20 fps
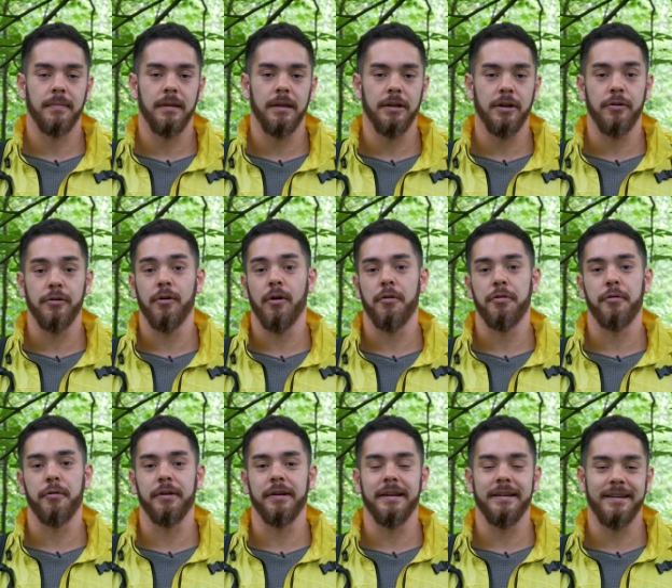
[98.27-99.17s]
you know, you're
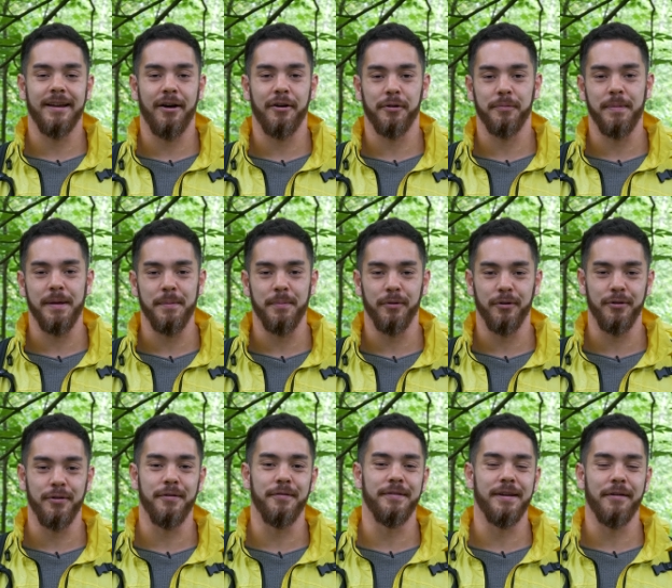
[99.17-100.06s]
also going to encounter people
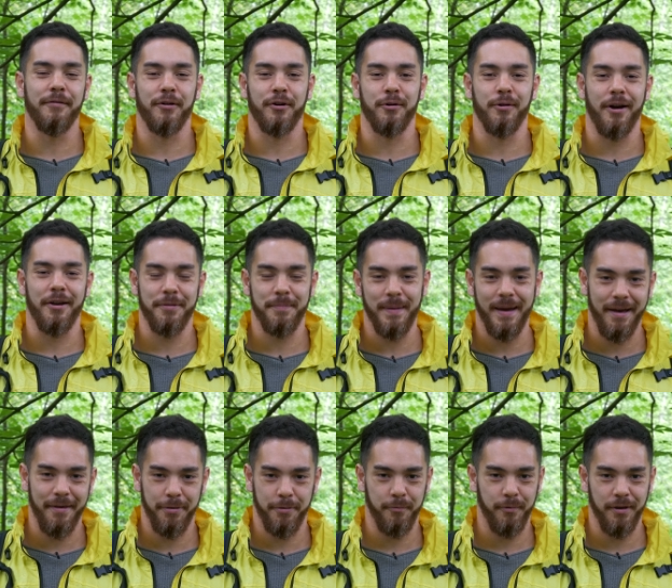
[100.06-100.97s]
who you've never crossed
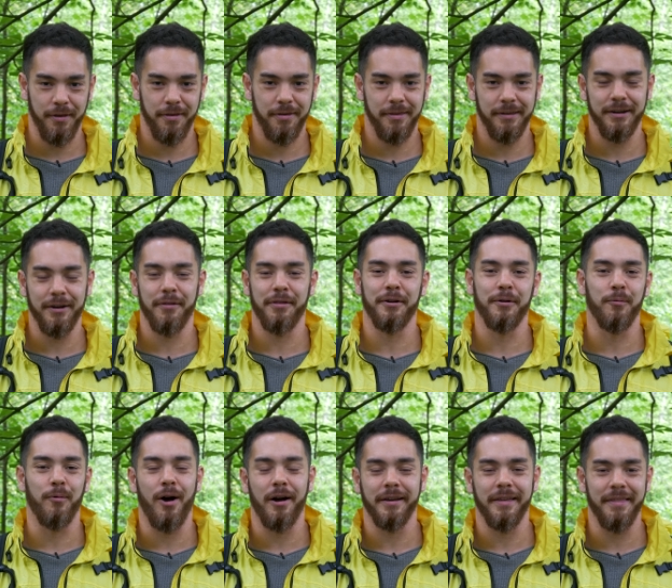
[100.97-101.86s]
paths with, you know, that are
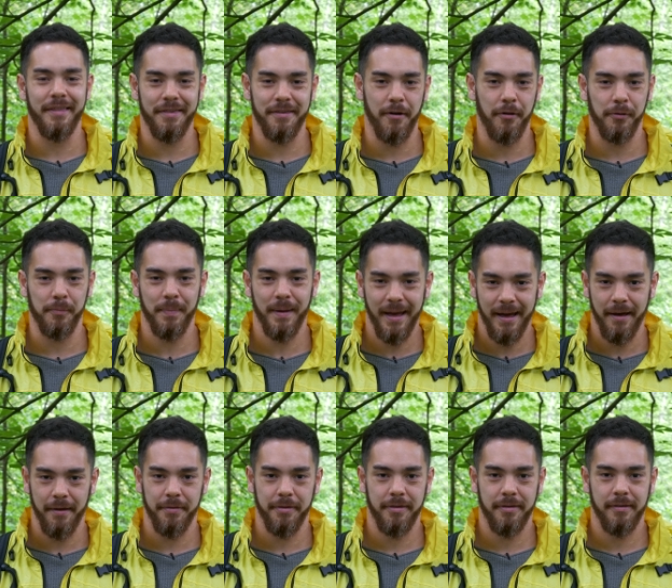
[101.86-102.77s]
walking these other
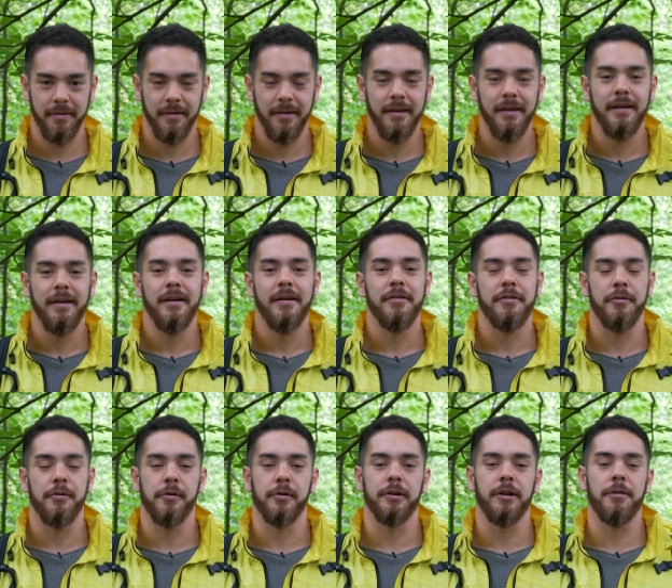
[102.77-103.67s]
paths.
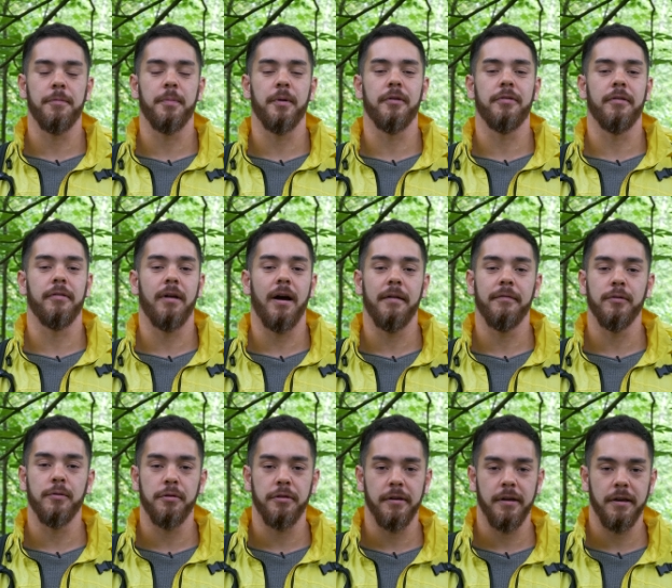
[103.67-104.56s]
So you're going to experience a lot of
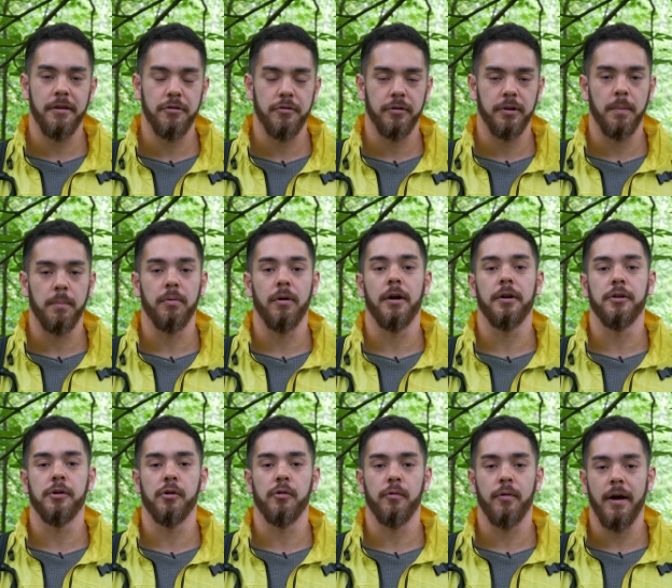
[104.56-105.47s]
new things. You're going to
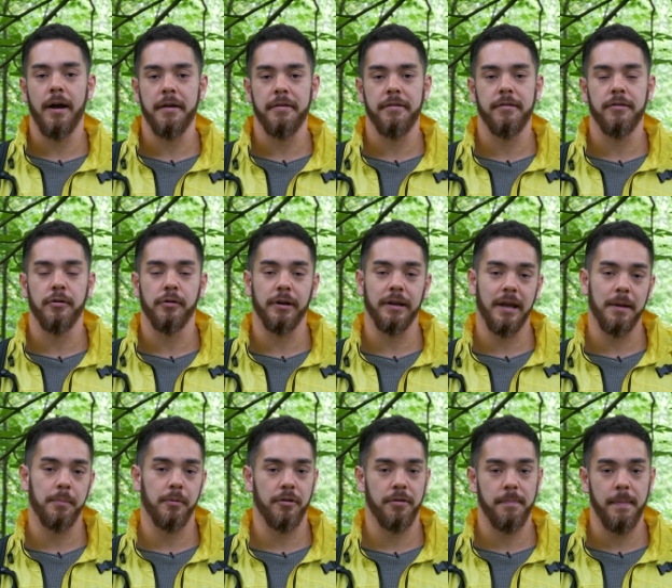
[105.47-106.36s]
broaden your horizon. You're going to
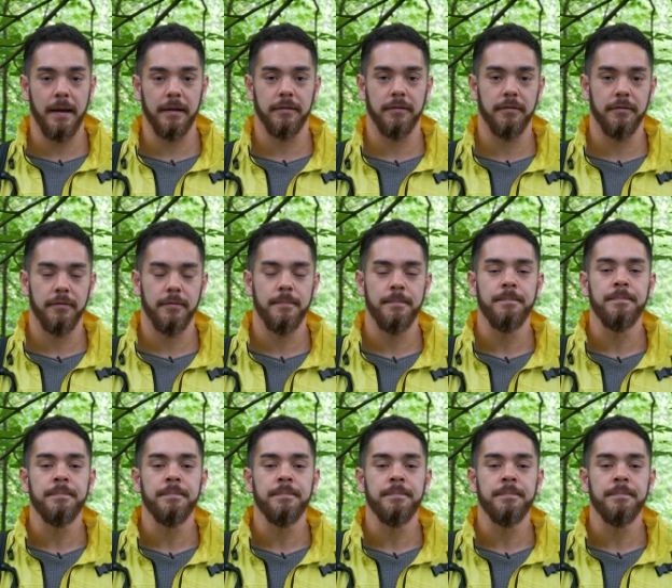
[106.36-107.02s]
get perspective.